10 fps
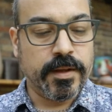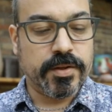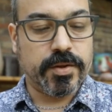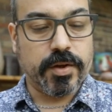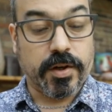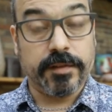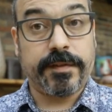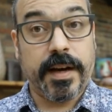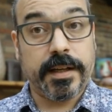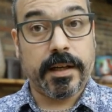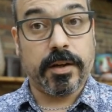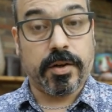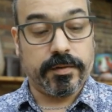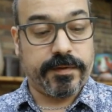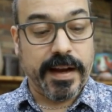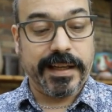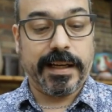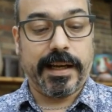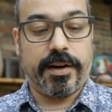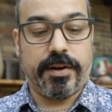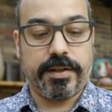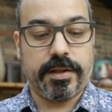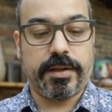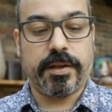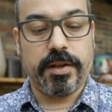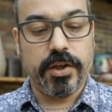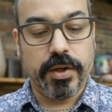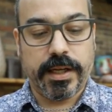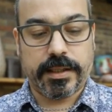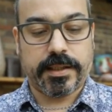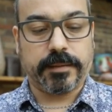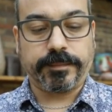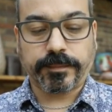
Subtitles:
So a confining layer is a unit